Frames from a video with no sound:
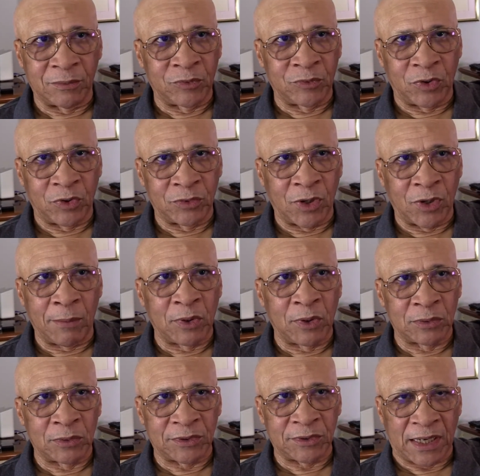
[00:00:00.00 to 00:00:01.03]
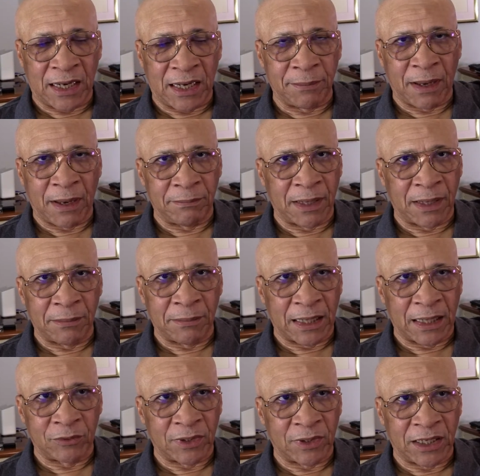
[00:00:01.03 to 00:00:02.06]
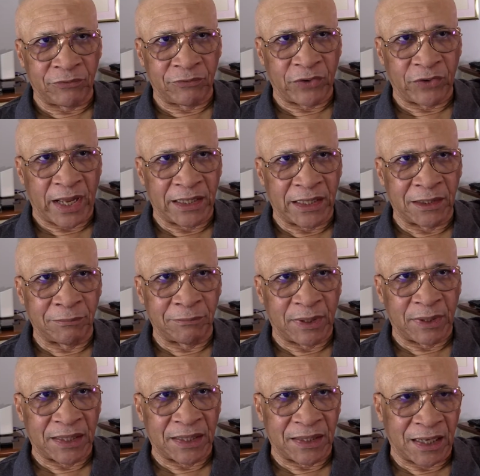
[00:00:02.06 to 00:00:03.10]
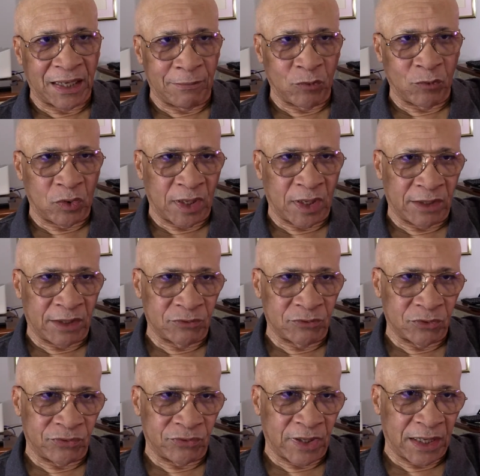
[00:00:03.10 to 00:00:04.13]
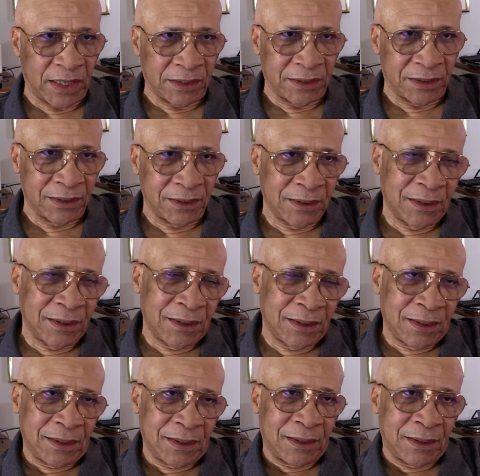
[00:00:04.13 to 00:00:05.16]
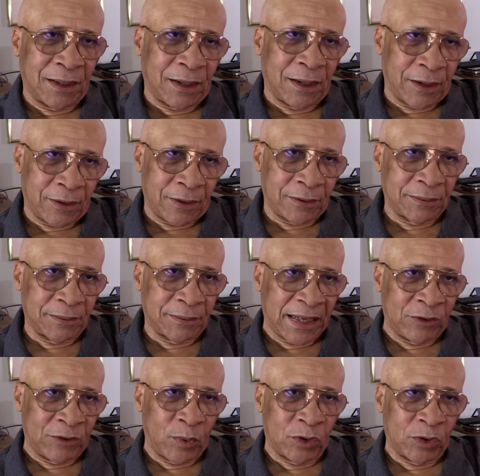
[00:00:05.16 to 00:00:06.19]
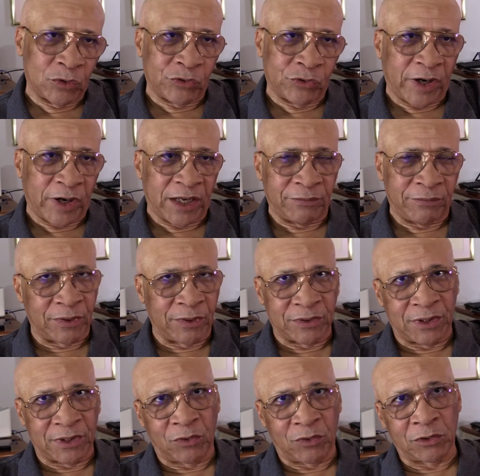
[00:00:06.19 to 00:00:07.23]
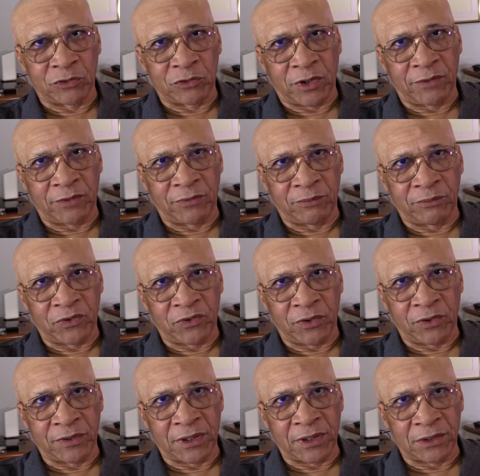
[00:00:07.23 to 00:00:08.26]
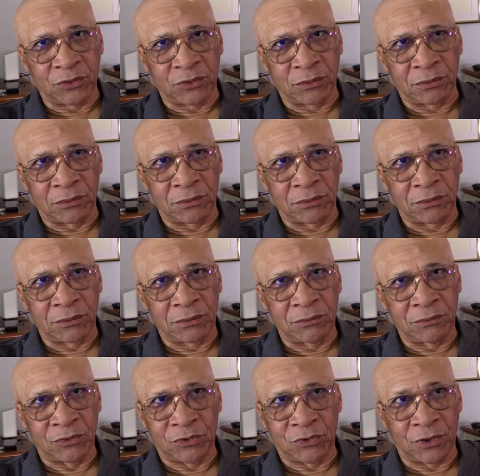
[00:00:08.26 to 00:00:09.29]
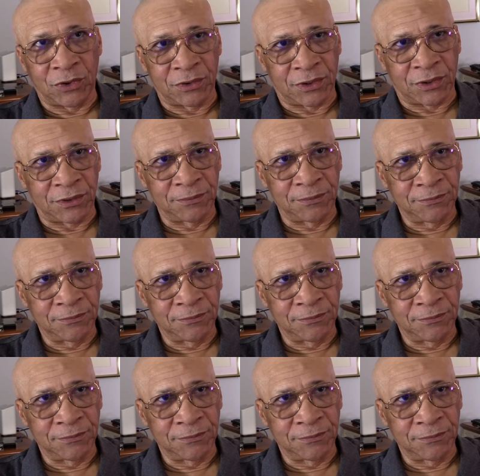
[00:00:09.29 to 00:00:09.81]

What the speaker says: Normal time, I don't like flying, but I think I'm going to have to fly. I don't want to drive, because it's a long drive from Florida to New Jersey.